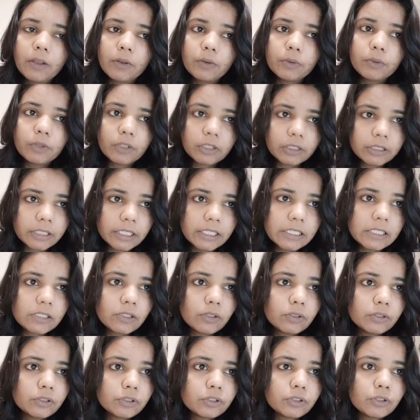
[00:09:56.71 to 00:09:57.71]
For
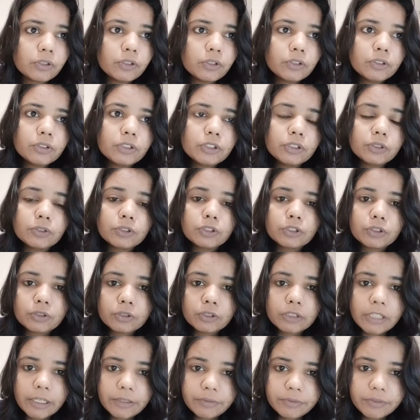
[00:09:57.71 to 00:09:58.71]
this also you
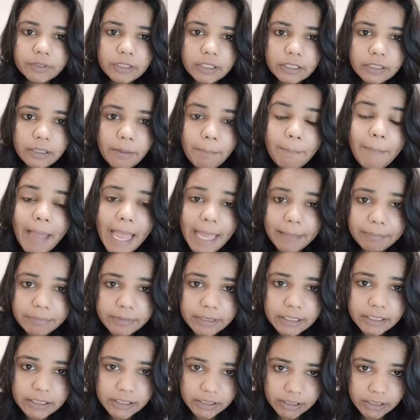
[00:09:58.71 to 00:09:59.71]
should refer the
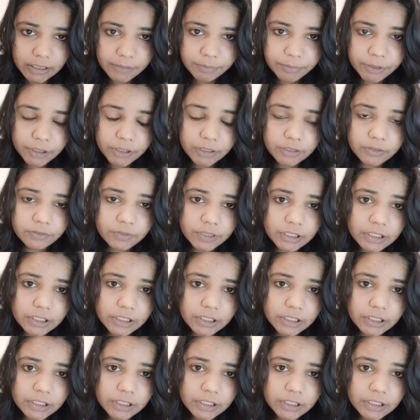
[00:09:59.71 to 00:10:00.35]
map description, which